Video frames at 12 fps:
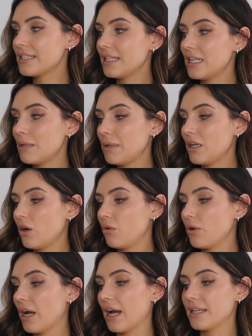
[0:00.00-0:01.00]
a little bit
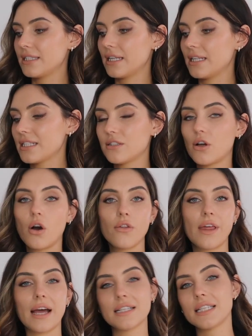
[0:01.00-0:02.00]
low cut, and it's not
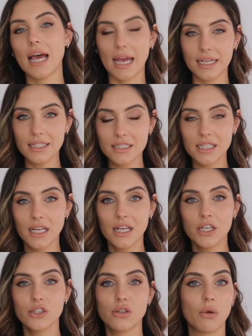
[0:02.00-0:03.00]
that tight,
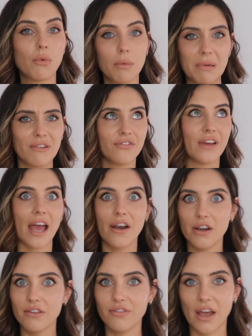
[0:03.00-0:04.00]
so it would be
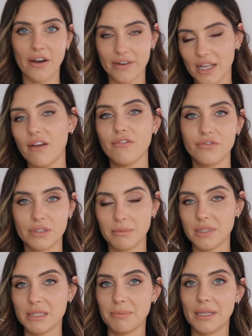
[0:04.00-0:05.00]
very
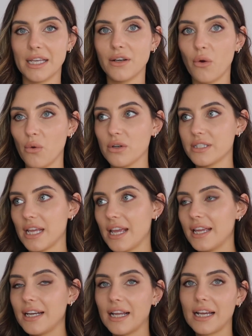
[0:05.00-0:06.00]
comfortable to be in all
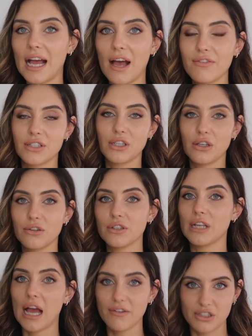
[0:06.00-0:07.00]
day. Like, after
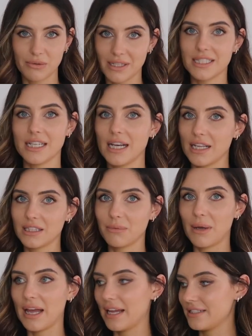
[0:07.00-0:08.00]
you eat dinner at the
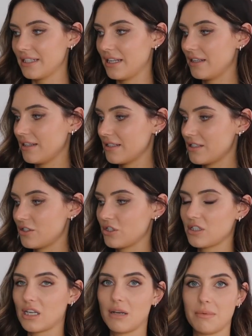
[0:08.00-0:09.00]
wedding, this is
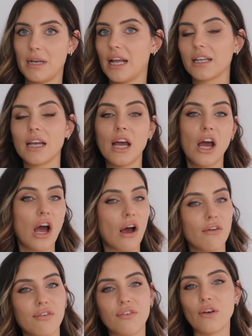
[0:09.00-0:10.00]
just going to be like
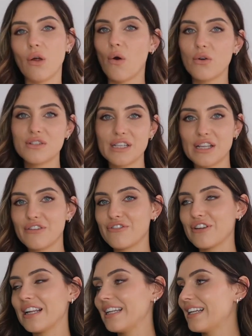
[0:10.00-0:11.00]
a floaty,
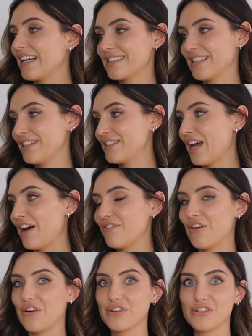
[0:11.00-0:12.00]
really nice thing to have
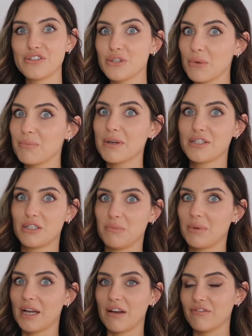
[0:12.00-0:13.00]
on.
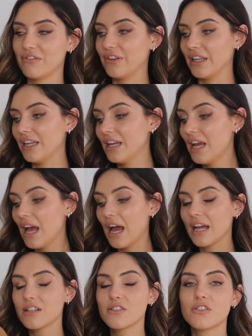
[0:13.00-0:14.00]
Super comfy
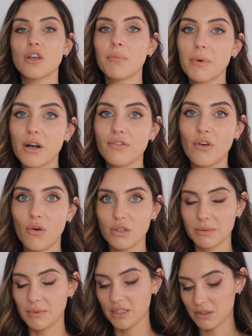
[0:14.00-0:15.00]
and super
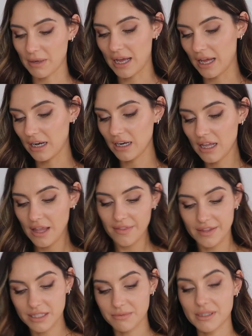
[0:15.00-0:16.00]
affordable as well.
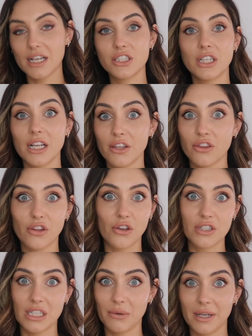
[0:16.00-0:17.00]
This was actually like
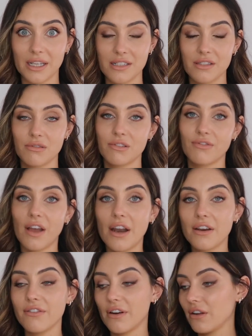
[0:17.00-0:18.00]
30 quid, so it's
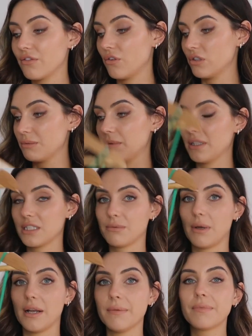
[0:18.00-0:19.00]
very affordable, this
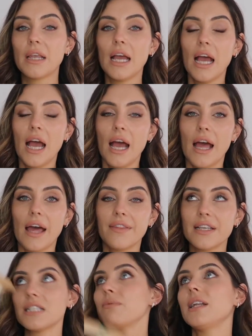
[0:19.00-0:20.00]
one.
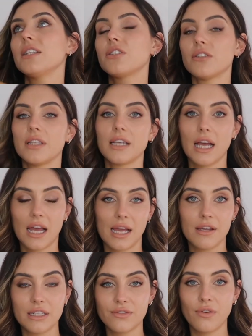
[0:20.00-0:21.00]
This one I don't think
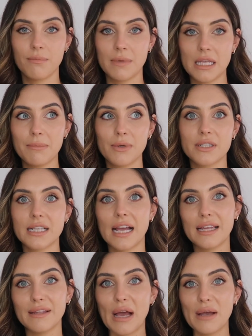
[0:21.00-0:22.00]
is for me, because
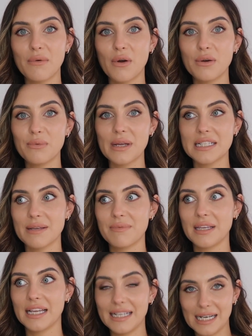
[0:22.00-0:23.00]
I want to wear
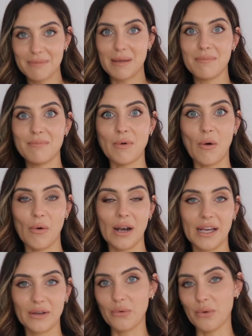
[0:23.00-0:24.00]
something a little bit more like,